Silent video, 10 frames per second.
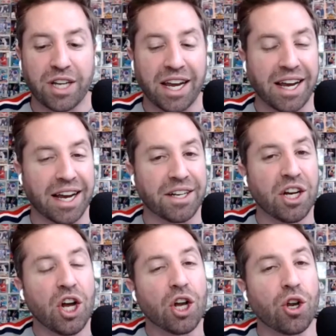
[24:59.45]
And
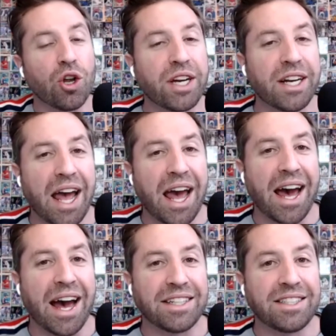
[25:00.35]
looking
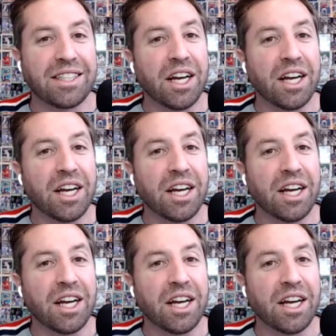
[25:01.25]
at